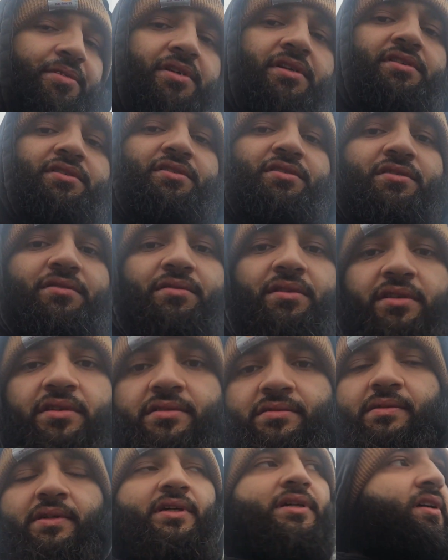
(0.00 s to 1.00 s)
gonna just go
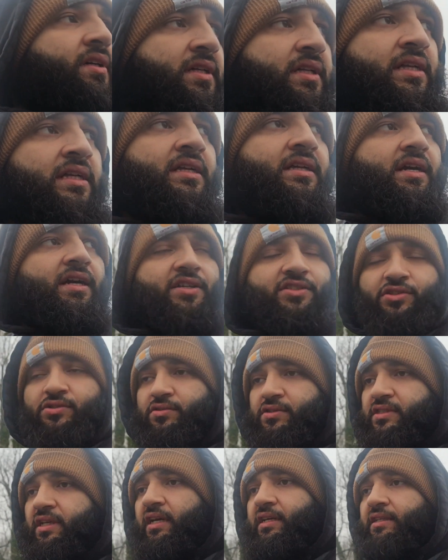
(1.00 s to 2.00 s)
this way.
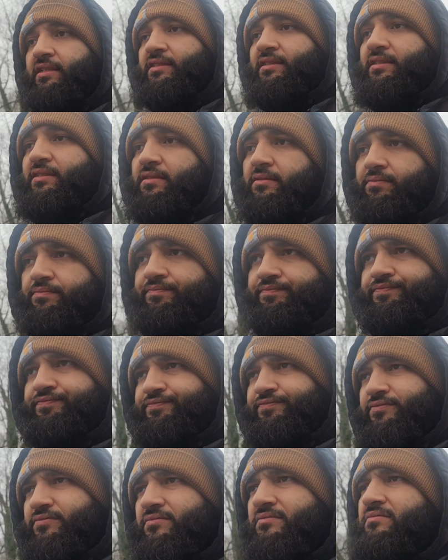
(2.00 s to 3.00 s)
Excusitis.
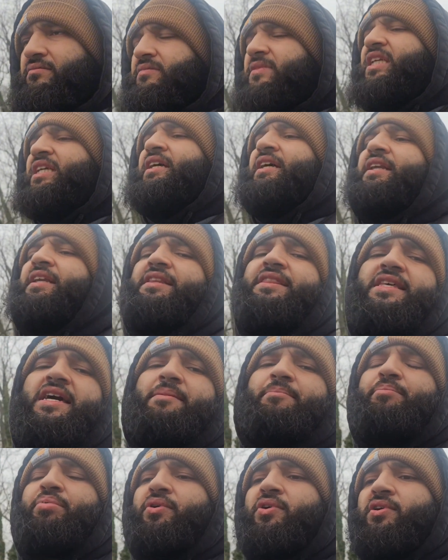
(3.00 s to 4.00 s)
And in
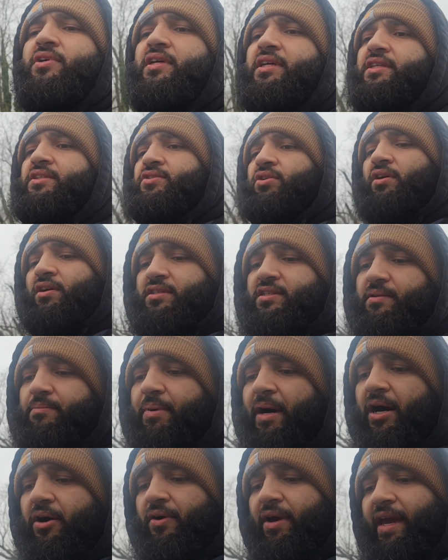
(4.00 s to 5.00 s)
that book, he talks
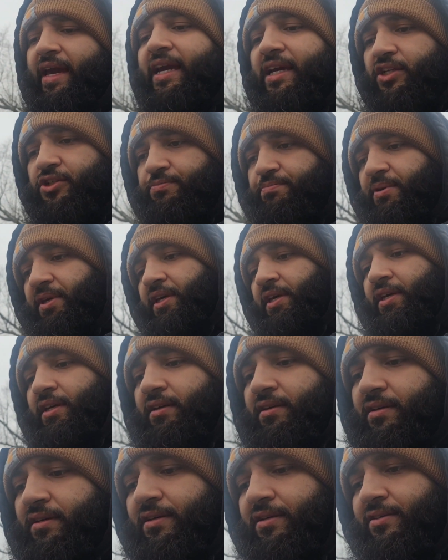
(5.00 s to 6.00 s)
about age
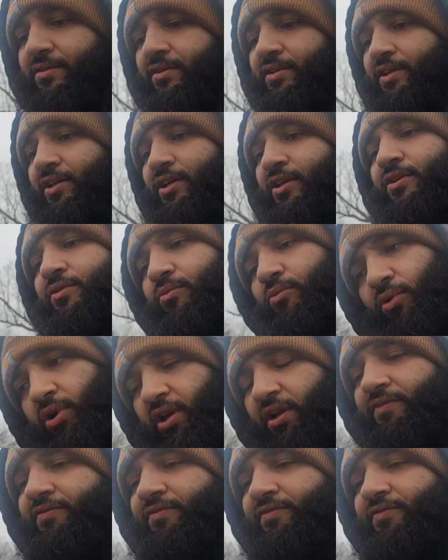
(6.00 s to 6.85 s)
being one